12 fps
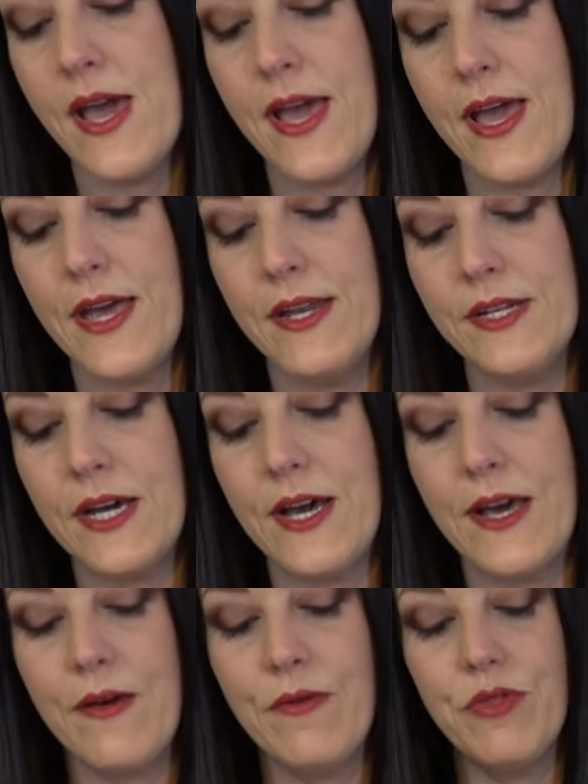And
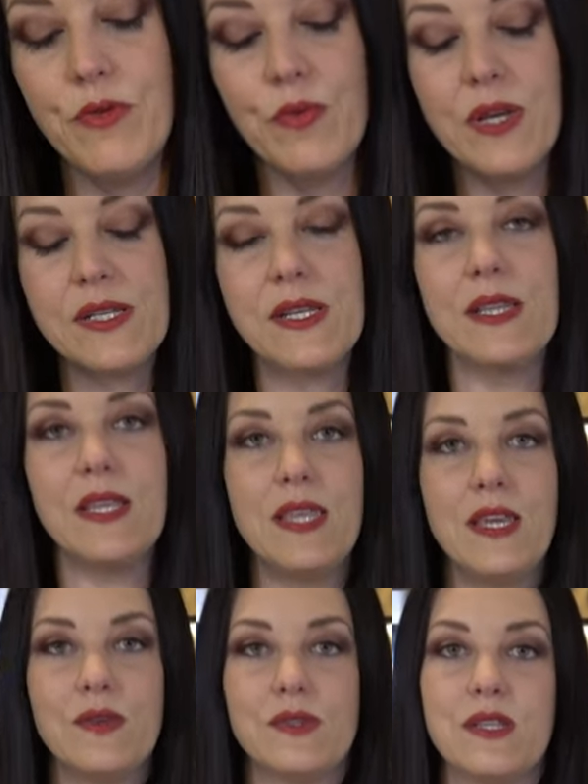uh, the reason that
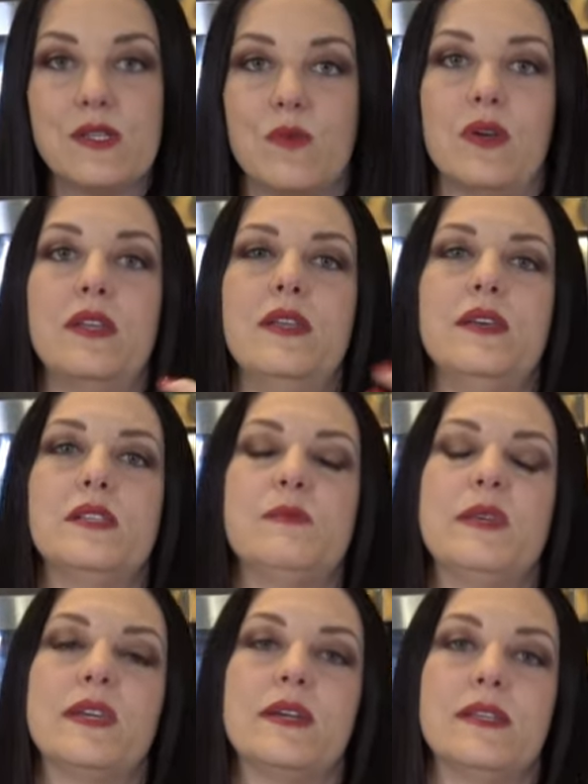they use this one is
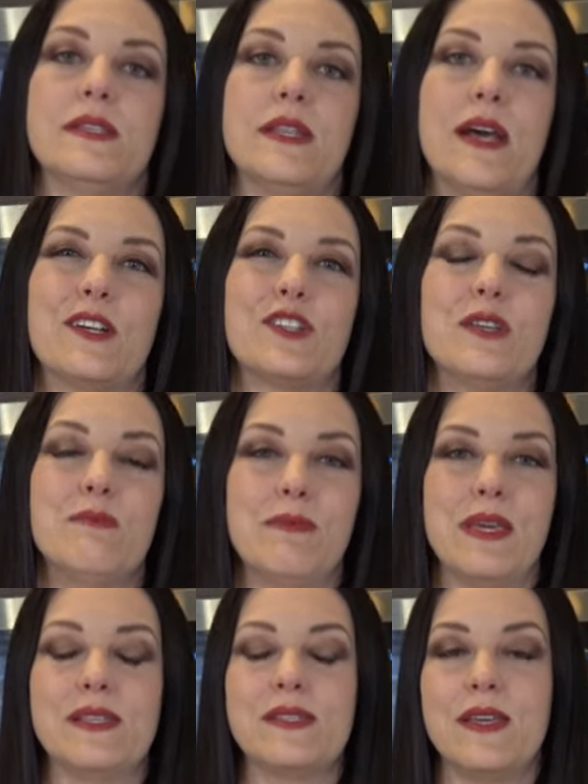because it actually
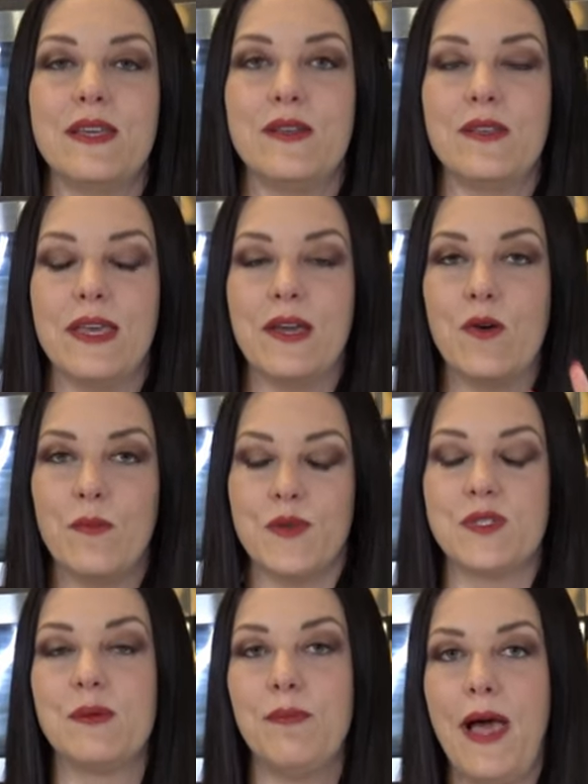makes it like
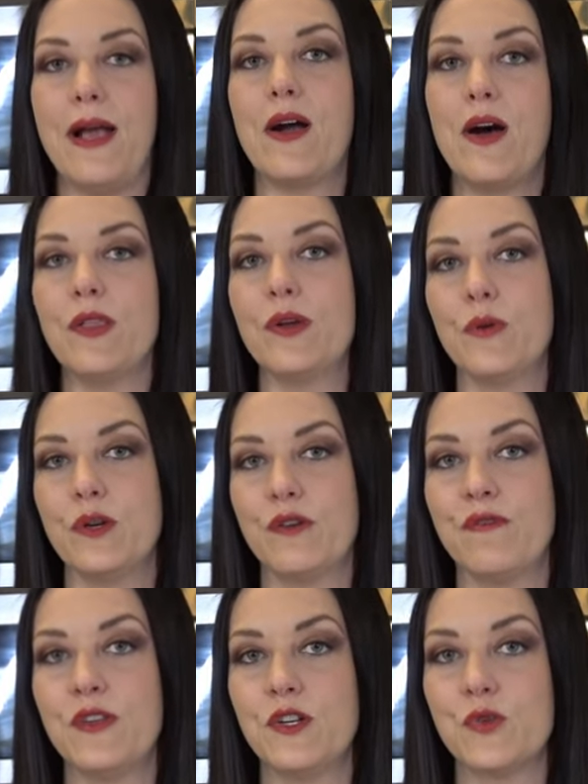almost a black color when
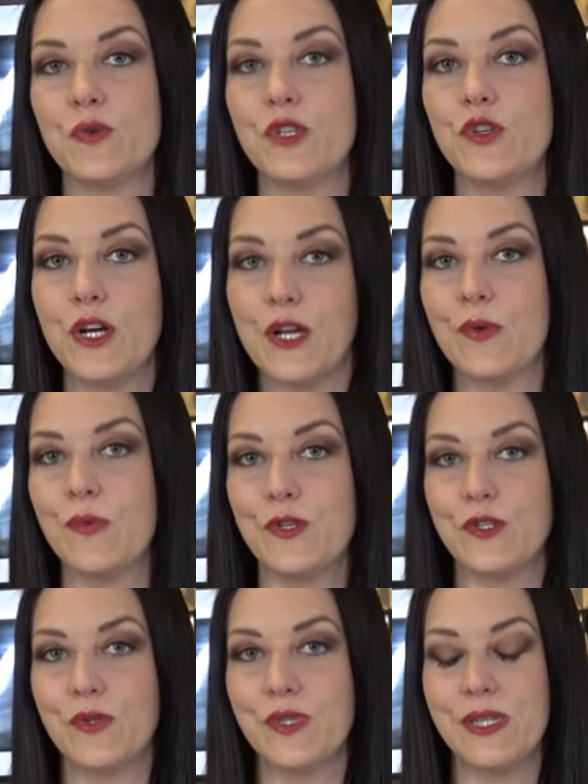you're finished with the drink,
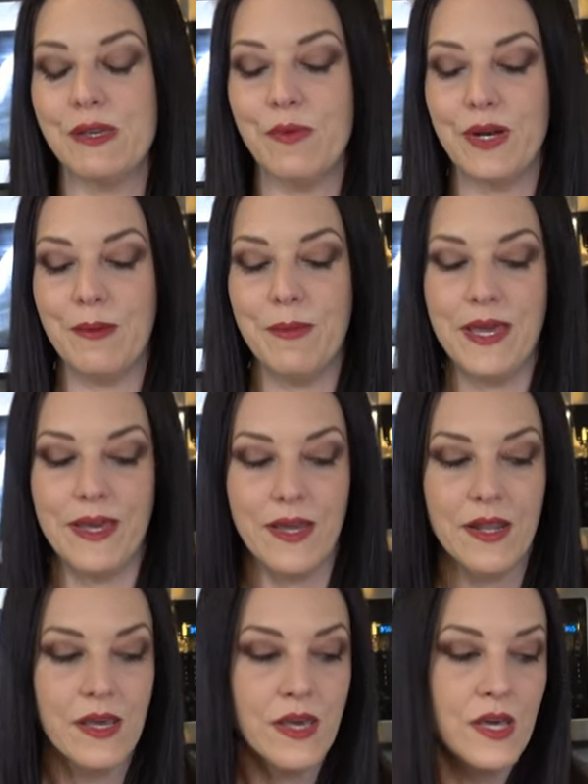which you'll see when I make it.